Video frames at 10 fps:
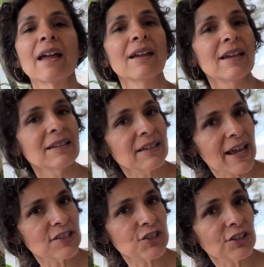In
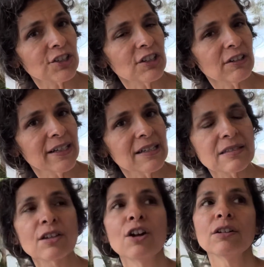case you're
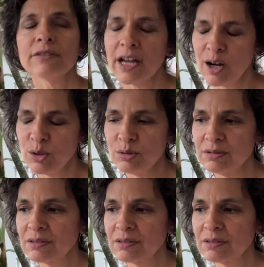curious, no,